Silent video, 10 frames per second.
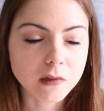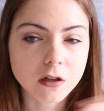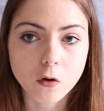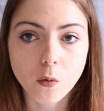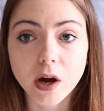
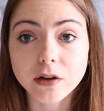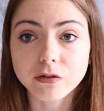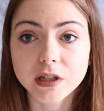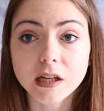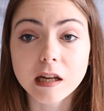your wider
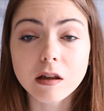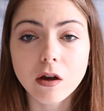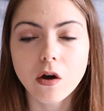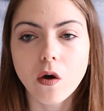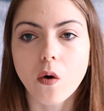reading,
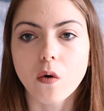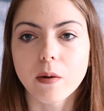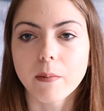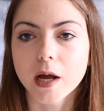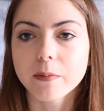or
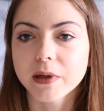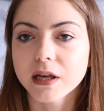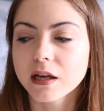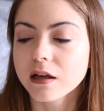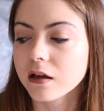it might
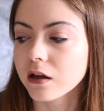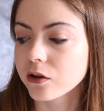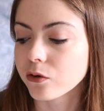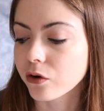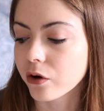be
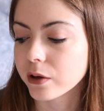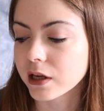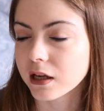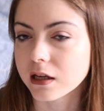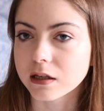you're
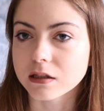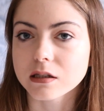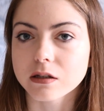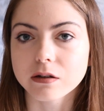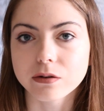going
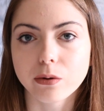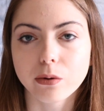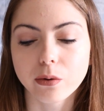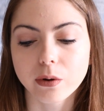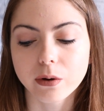
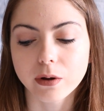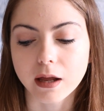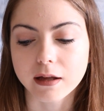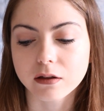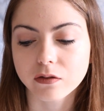into
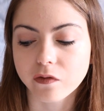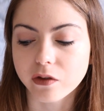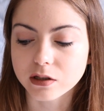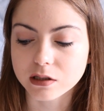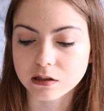like
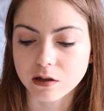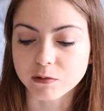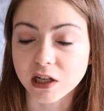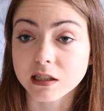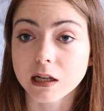the
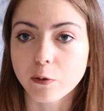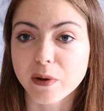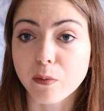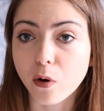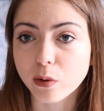subject a little
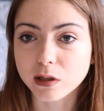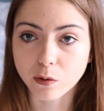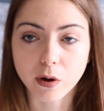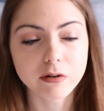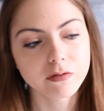bit more with a
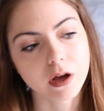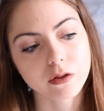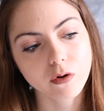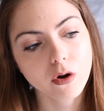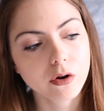quote
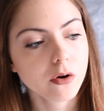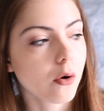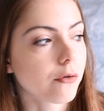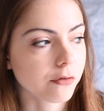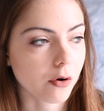further on,
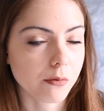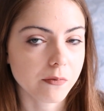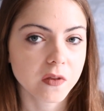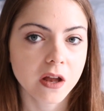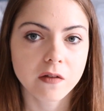or from
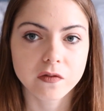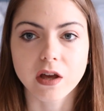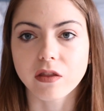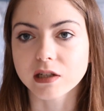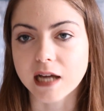the
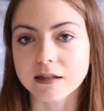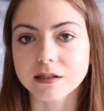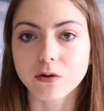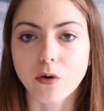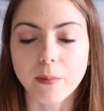other text
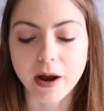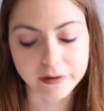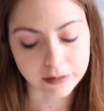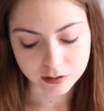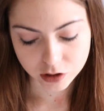that you're
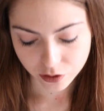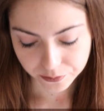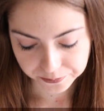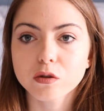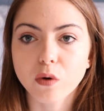comparing it to.
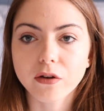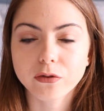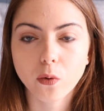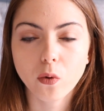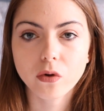So I
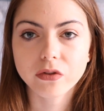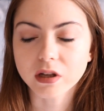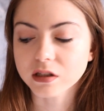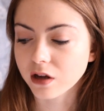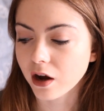thought
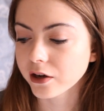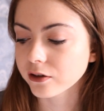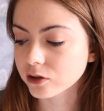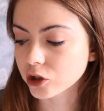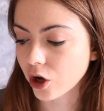that to kind
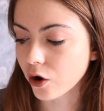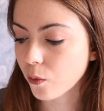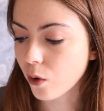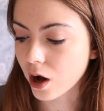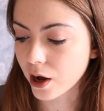of show
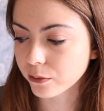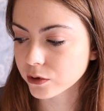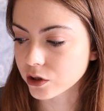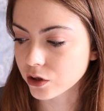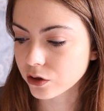what I would
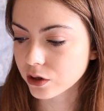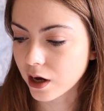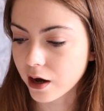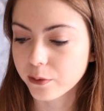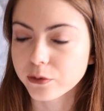do, that
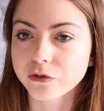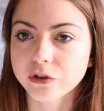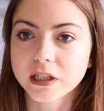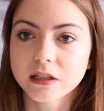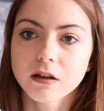I would
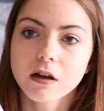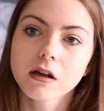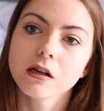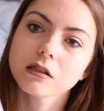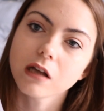read
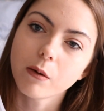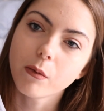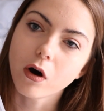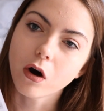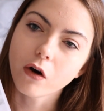some
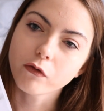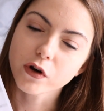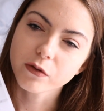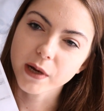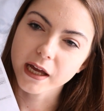of
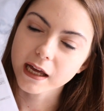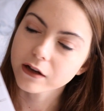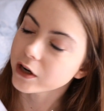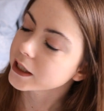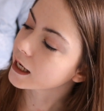one of my A
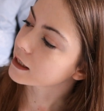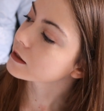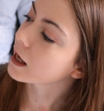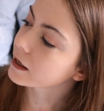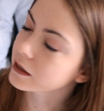grade
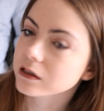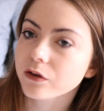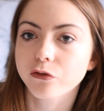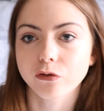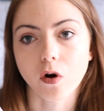essays
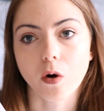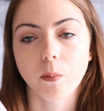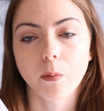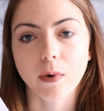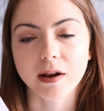
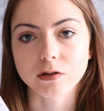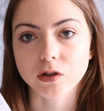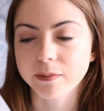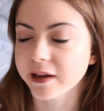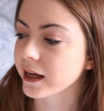from when I was
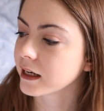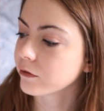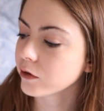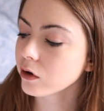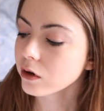doing my A
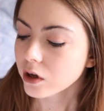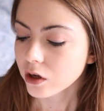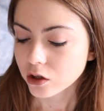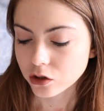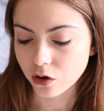level.
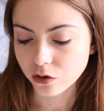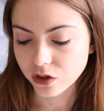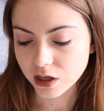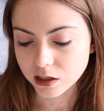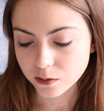So
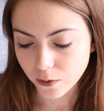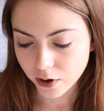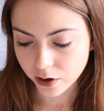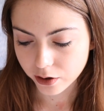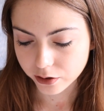this
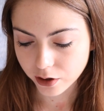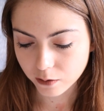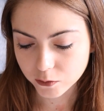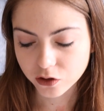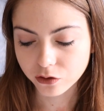one,
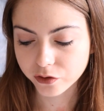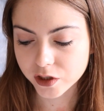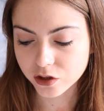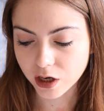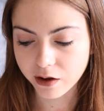I'm just going to
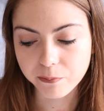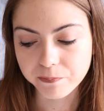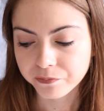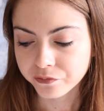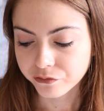read you like
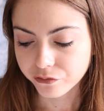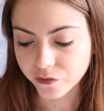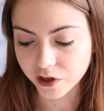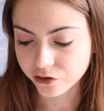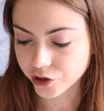
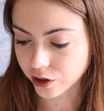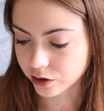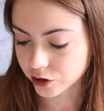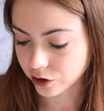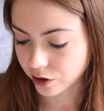the
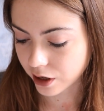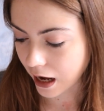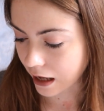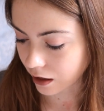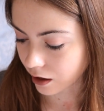introduction
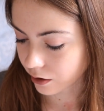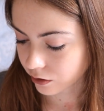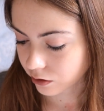and like